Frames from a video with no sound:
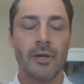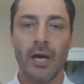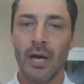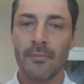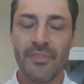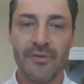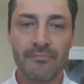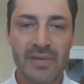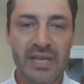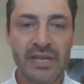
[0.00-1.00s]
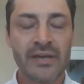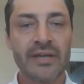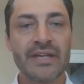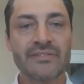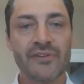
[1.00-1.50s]
The media
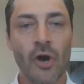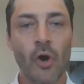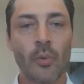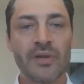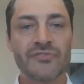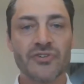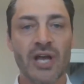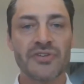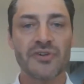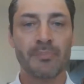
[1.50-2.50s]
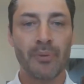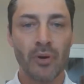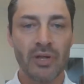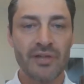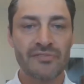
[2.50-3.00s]
is always trying to
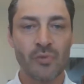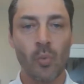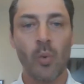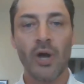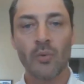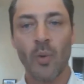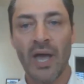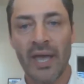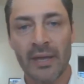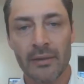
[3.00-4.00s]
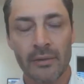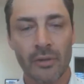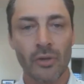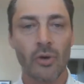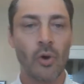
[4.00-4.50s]
pull us one way
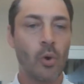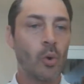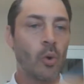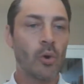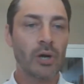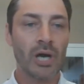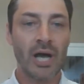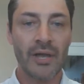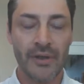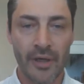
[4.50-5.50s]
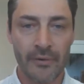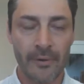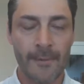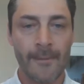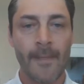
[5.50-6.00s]
or
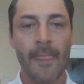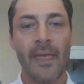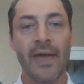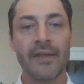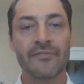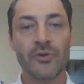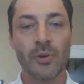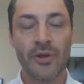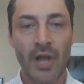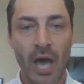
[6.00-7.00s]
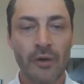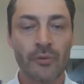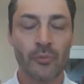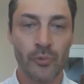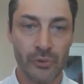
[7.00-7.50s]
another. And if you are not
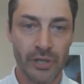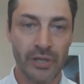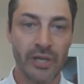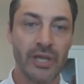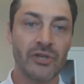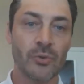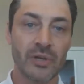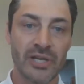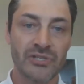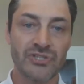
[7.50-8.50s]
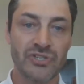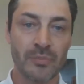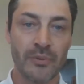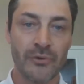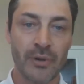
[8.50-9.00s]
rooted in your relationship
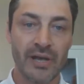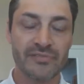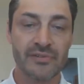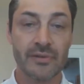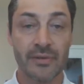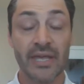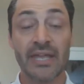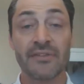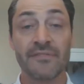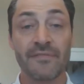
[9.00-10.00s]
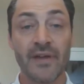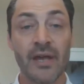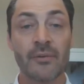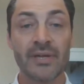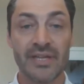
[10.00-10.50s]
with Christ, it is
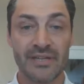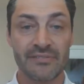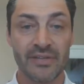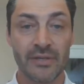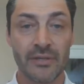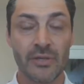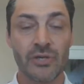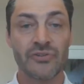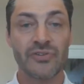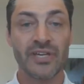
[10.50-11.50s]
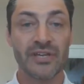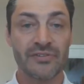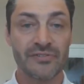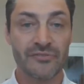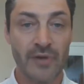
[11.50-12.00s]
very easy to get
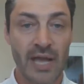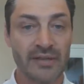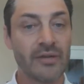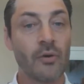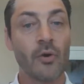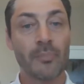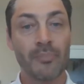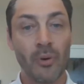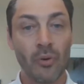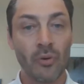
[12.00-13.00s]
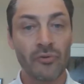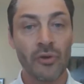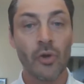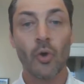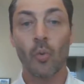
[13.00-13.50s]
distracted or pulled
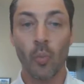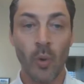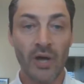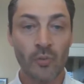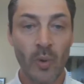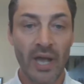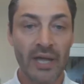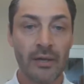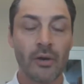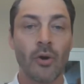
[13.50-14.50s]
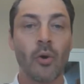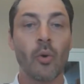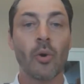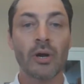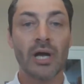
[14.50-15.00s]
one way
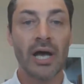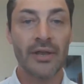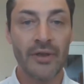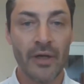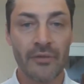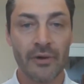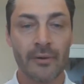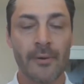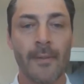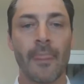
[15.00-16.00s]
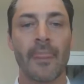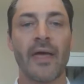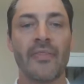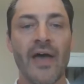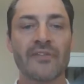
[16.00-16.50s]
or another.
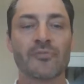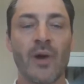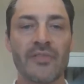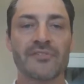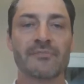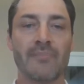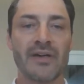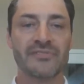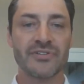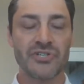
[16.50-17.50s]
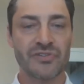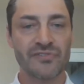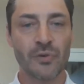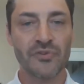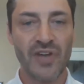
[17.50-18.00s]
And that's why this message is
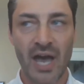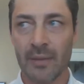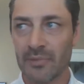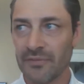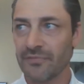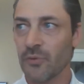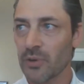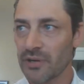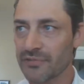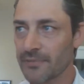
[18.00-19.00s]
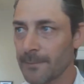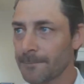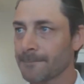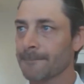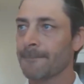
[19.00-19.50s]
so timely for us.
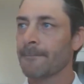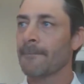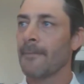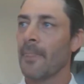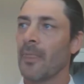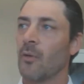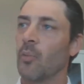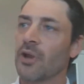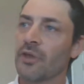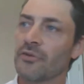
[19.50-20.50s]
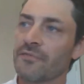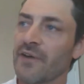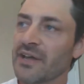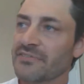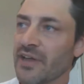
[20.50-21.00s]
What other
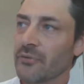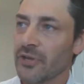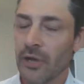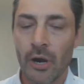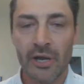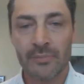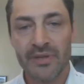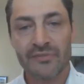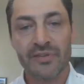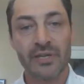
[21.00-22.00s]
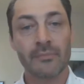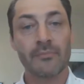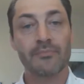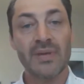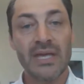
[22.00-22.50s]
fine-sounding arguments can
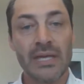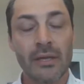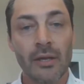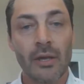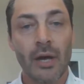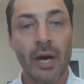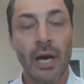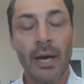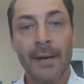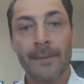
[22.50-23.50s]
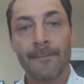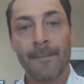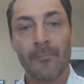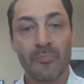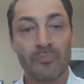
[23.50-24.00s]
be
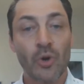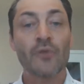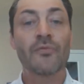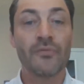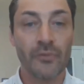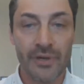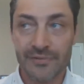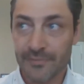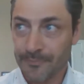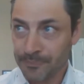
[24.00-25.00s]
hurtful for us?